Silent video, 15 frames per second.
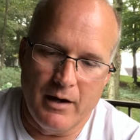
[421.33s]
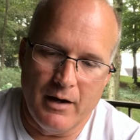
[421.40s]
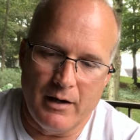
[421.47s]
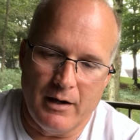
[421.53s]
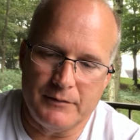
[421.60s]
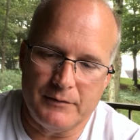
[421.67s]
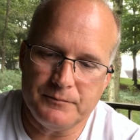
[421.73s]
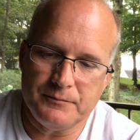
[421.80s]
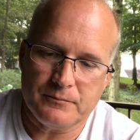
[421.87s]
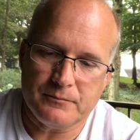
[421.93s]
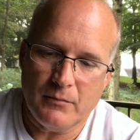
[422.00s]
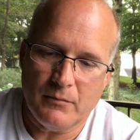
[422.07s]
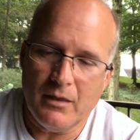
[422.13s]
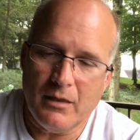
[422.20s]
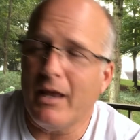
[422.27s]
Um,
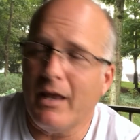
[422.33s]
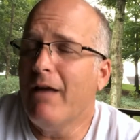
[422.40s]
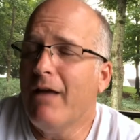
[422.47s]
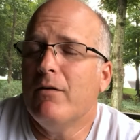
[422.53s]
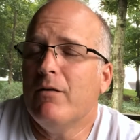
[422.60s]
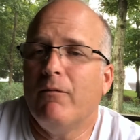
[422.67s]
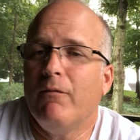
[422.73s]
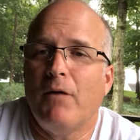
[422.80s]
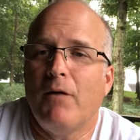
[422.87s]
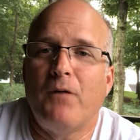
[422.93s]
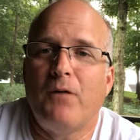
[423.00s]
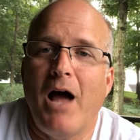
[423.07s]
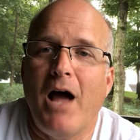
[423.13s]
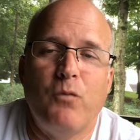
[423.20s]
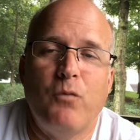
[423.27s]
and of a
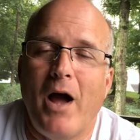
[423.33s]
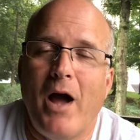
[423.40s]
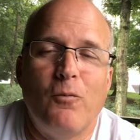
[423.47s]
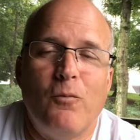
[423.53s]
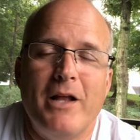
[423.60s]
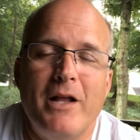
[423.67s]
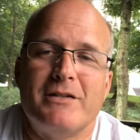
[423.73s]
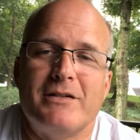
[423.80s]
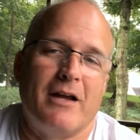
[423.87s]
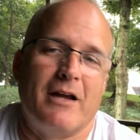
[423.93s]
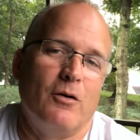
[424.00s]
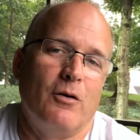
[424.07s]
five why Wednesday.